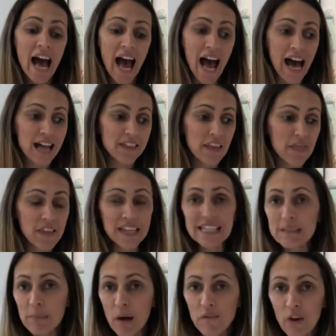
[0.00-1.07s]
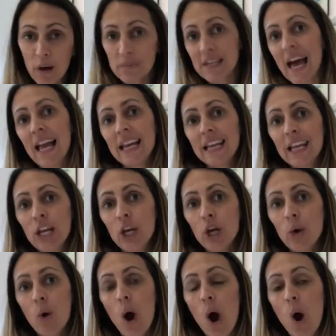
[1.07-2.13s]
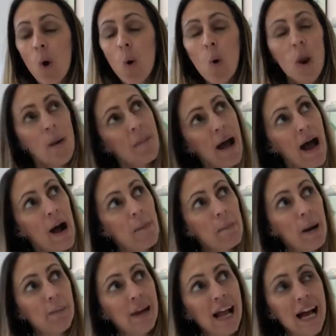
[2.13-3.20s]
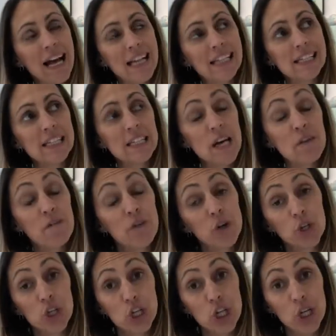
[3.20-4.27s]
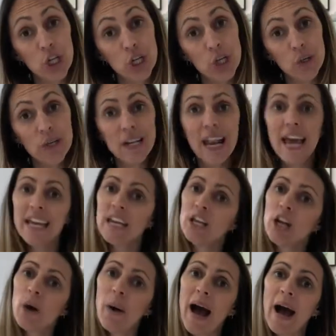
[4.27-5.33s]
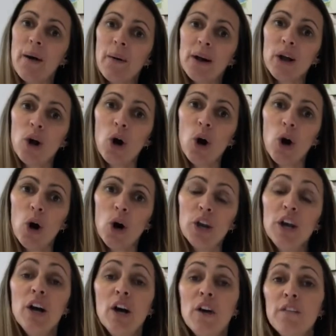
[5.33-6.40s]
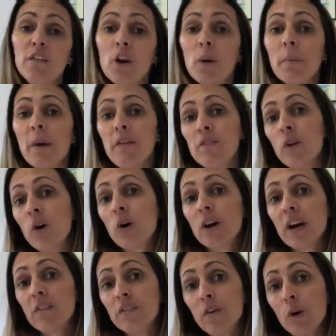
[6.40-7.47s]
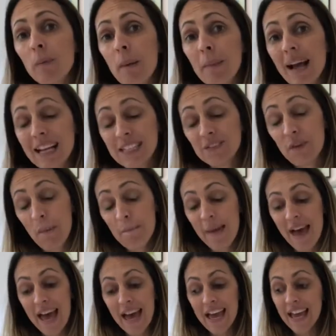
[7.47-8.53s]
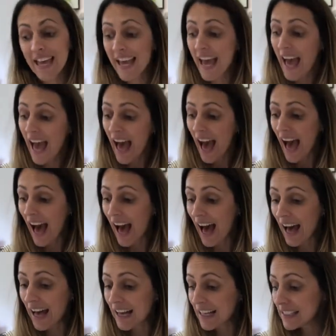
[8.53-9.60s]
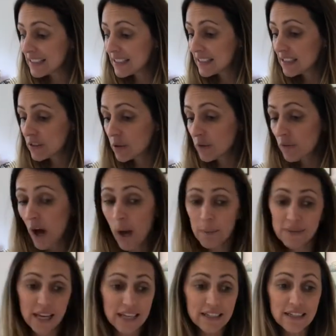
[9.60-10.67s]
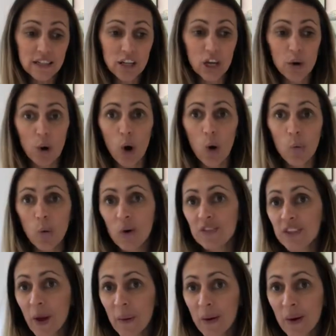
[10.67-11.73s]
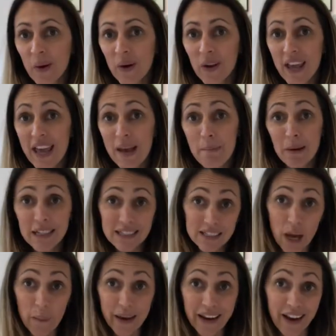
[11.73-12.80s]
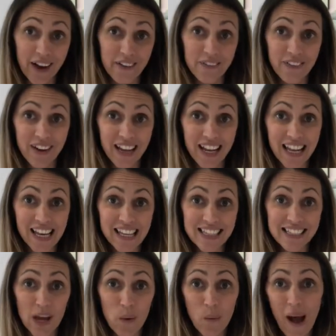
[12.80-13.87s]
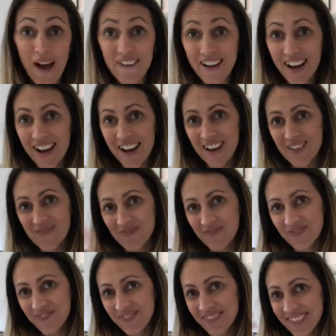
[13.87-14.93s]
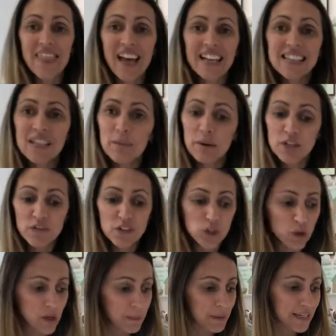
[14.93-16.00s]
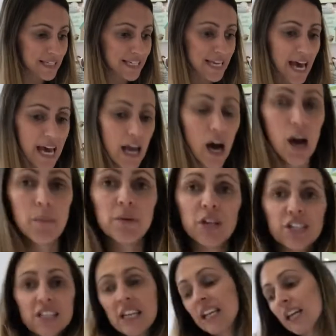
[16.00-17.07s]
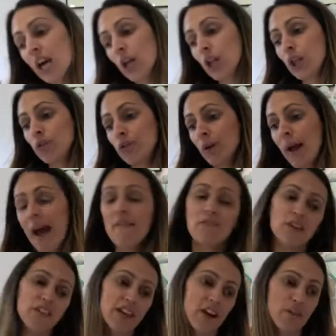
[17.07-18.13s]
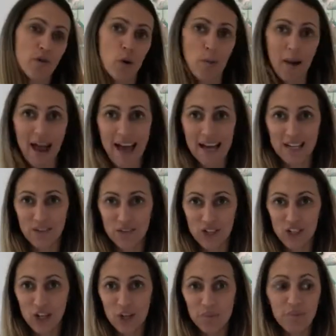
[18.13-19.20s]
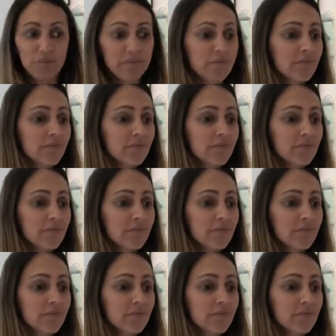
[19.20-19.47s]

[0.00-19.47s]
and this month I'm telling you all about my plans for June and letting you know how I got on following my vlog for my plans for May and sort of updating you on what's going on in my sewing life really. So welcome! Thanks so much for joining me today. I'm just going to go through everything I've got planned for June.